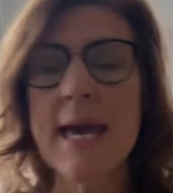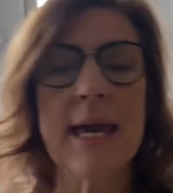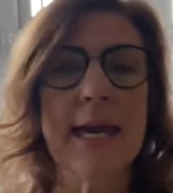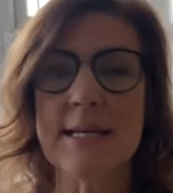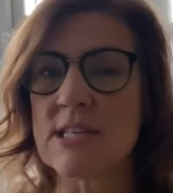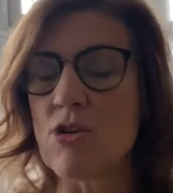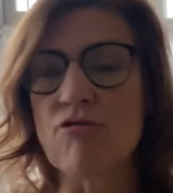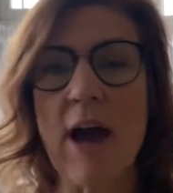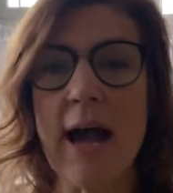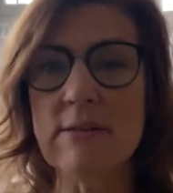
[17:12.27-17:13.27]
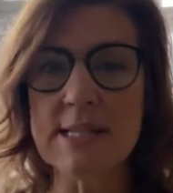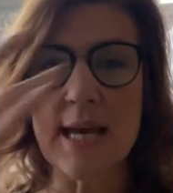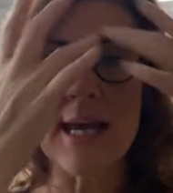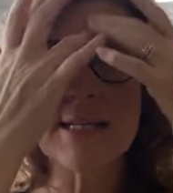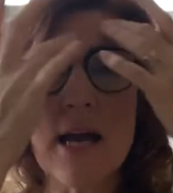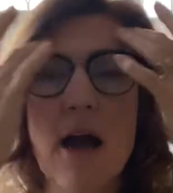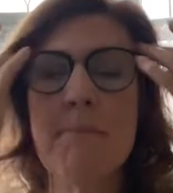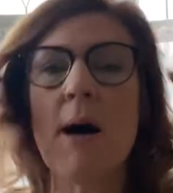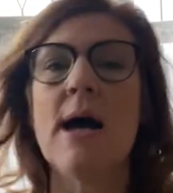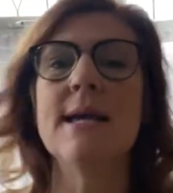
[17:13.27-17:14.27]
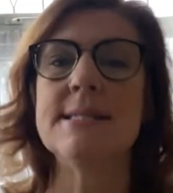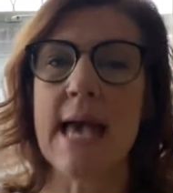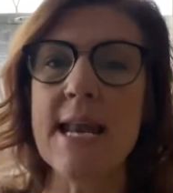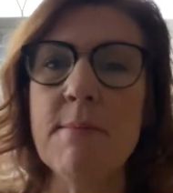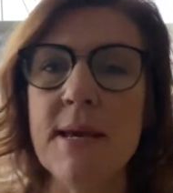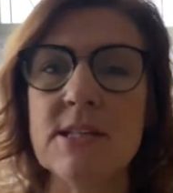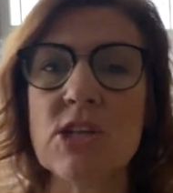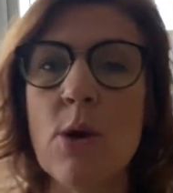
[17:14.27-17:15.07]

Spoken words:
he is surrounded by his enemies.